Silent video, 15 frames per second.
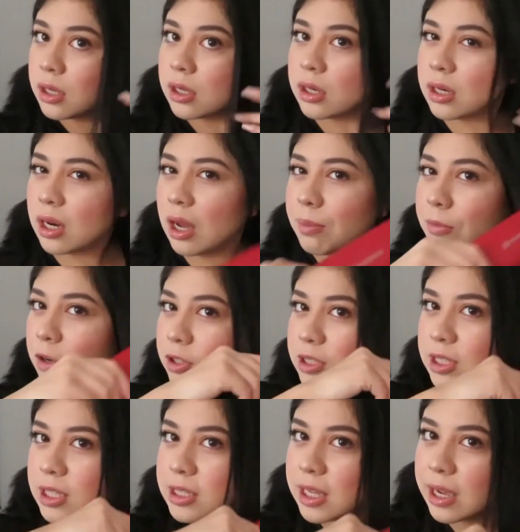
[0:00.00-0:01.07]
Not most
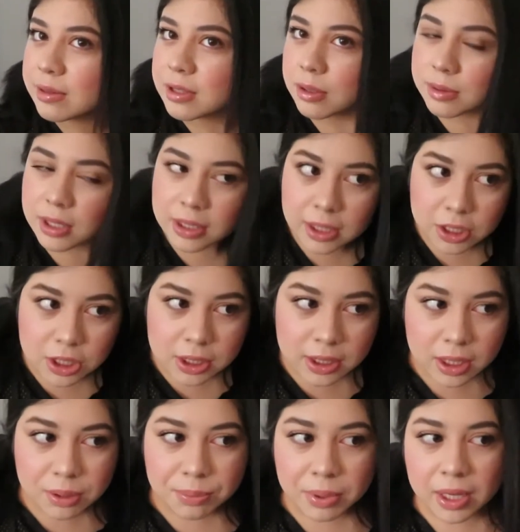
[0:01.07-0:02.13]
of the time. Sometimes I just
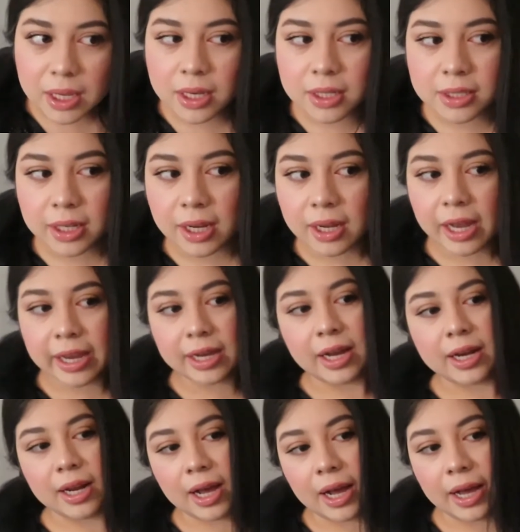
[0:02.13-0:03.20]
let it be because I
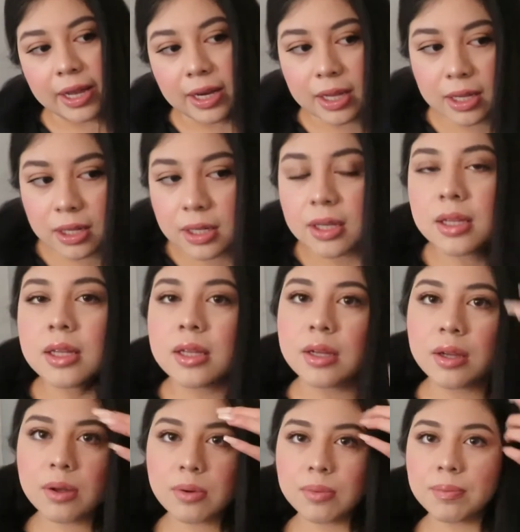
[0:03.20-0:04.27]
kind of hide it.
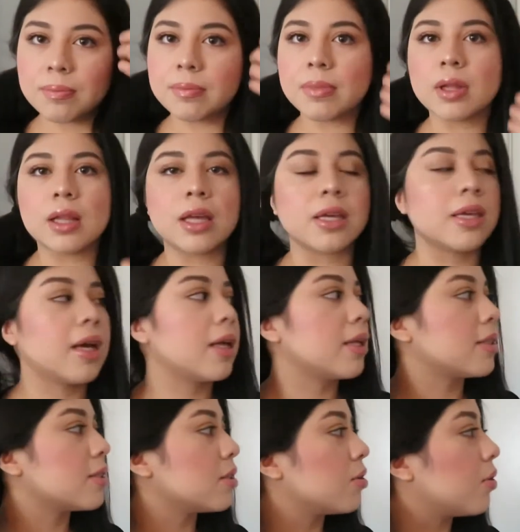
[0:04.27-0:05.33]
But like, yeah,
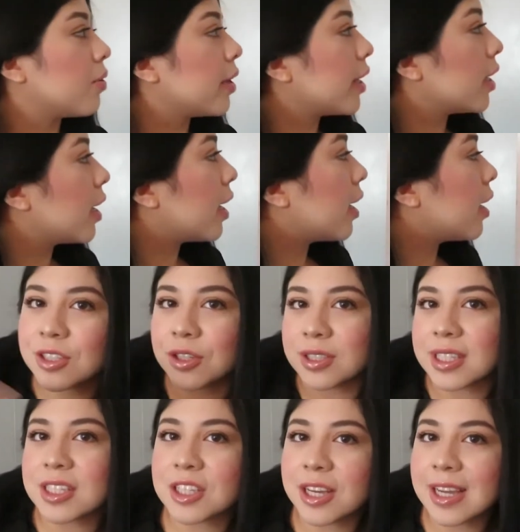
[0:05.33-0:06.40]
it's annoying. And
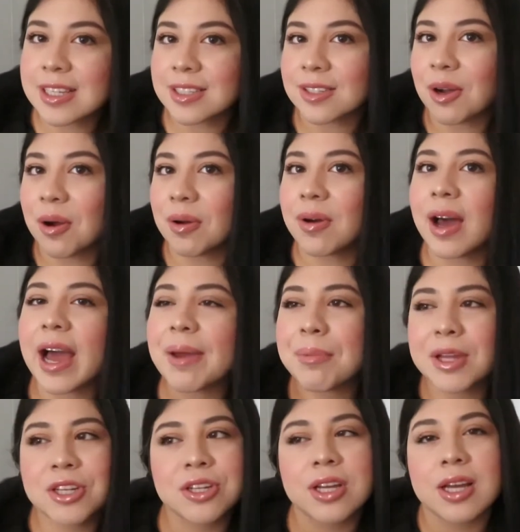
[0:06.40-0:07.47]
since you guys don't, I
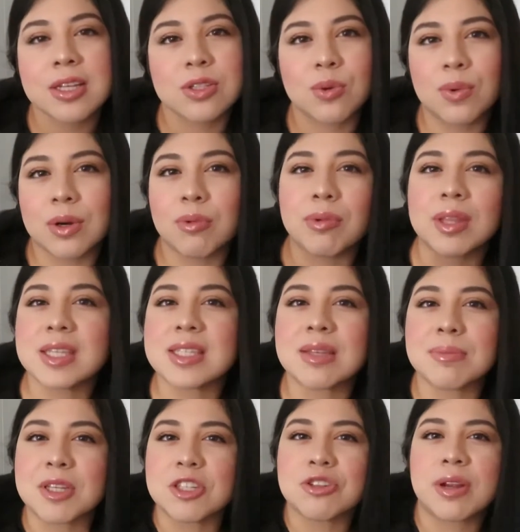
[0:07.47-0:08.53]
bet you guys don't want to really see
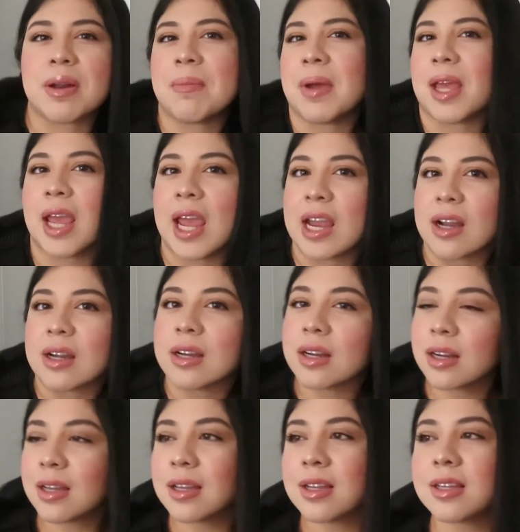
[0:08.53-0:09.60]
me straighten my hair,
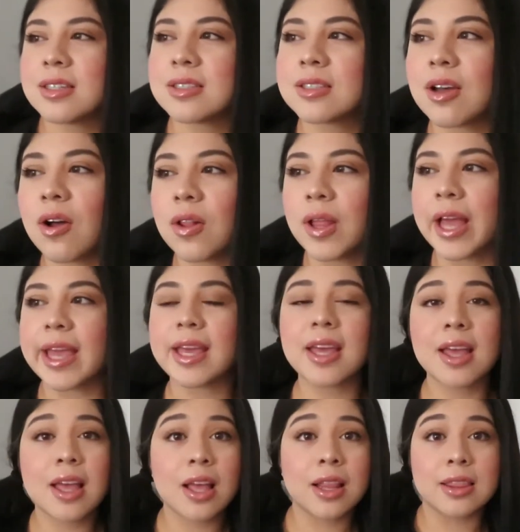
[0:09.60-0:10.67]
so like,
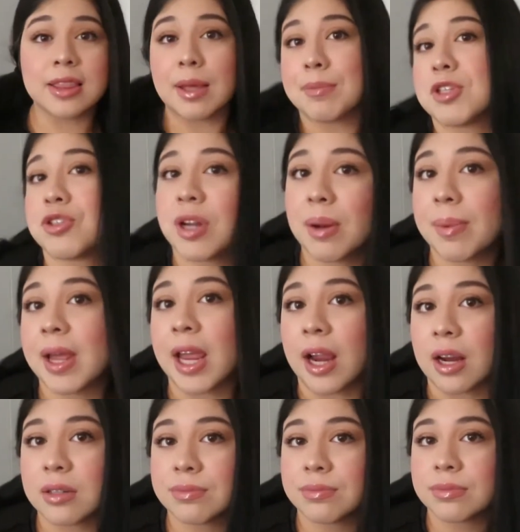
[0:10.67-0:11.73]
let me straighten my
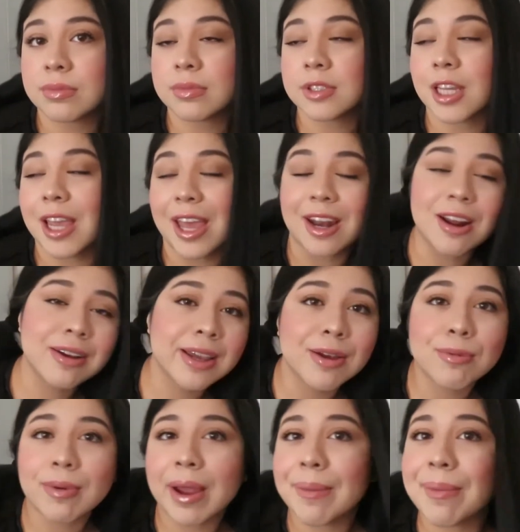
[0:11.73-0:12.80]
hair and I'll get
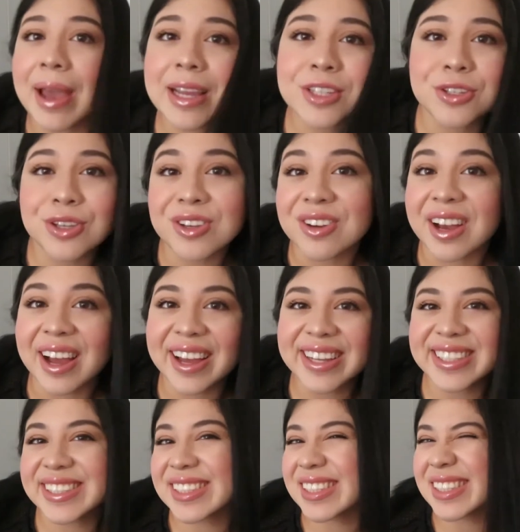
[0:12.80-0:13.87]
right back to you guys.
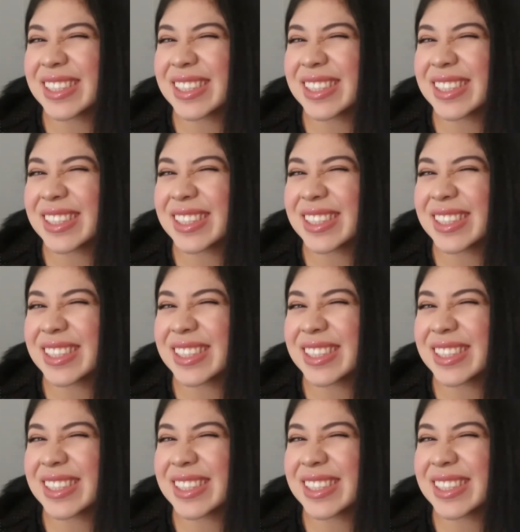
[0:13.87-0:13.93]
Okay,